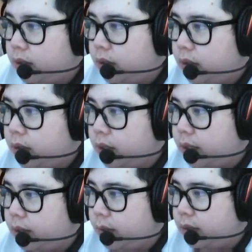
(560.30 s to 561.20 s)

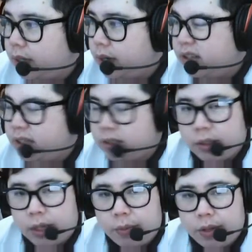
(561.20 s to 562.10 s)
The one that guarantees the
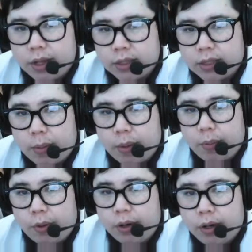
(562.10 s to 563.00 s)
number that you guys care about
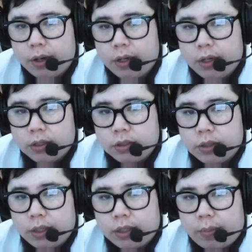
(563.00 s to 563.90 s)
more to
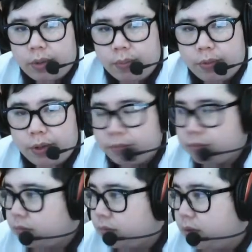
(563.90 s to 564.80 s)
hit that breakpoint,
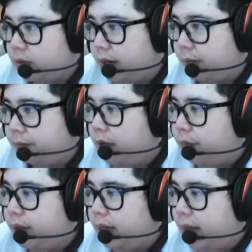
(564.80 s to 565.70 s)
right? If
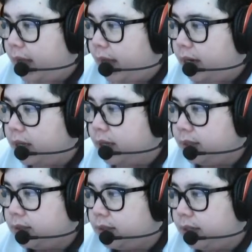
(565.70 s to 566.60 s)
we had
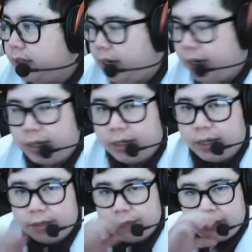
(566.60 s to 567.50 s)
less than
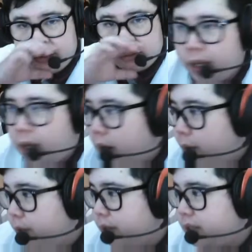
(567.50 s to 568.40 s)
89 defense,
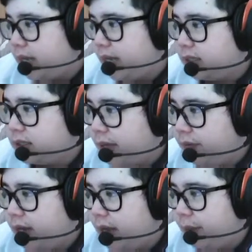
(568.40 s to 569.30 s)
would take
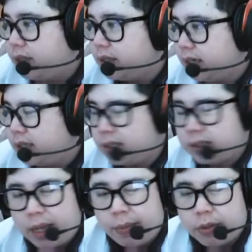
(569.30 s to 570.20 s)
7 damage instead of 6
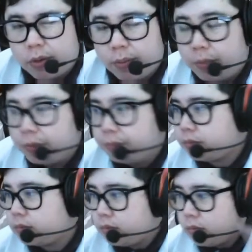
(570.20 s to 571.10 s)
damage per bubble.
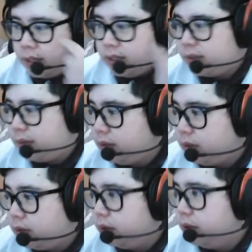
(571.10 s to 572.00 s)
Something to